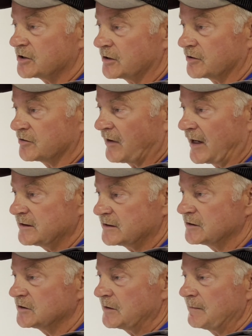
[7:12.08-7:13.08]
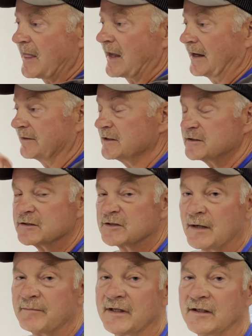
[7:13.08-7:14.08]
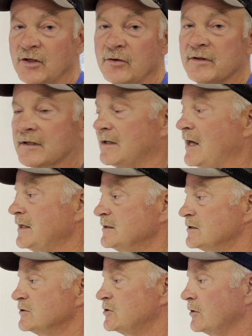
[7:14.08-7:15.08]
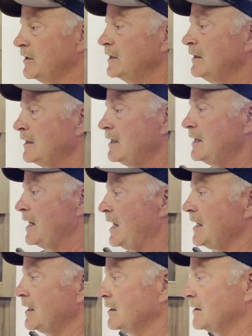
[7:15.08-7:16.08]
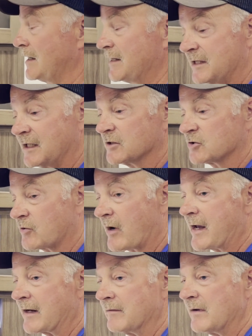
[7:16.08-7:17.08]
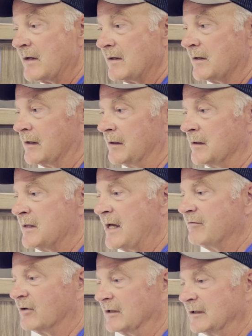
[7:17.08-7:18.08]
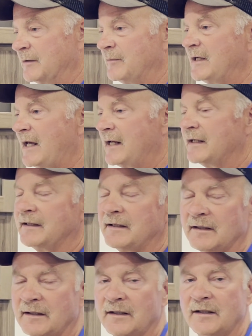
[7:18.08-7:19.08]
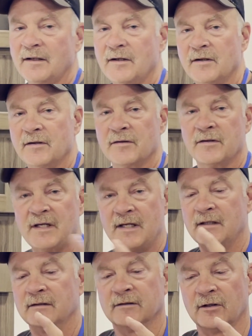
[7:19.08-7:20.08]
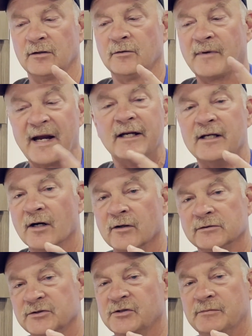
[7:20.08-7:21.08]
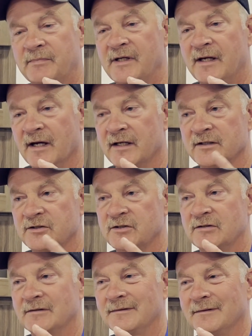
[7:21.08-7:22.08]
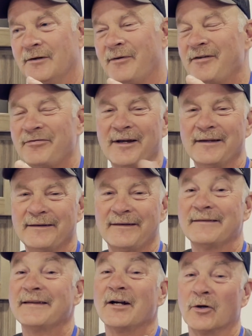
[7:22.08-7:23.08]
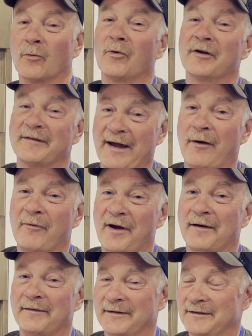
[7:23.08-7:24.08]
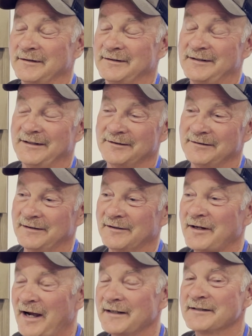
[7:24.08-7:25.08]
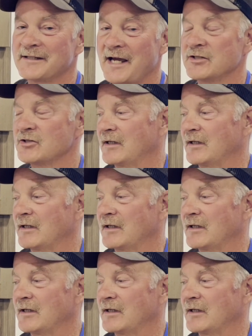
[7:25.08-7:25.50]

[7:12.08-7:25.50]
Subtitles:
your devices. And this is something new that Alliance is doing, and I think it's great. They've eliminated the little radios because, quite frankly, they don't work that well. They're kind of sketchy,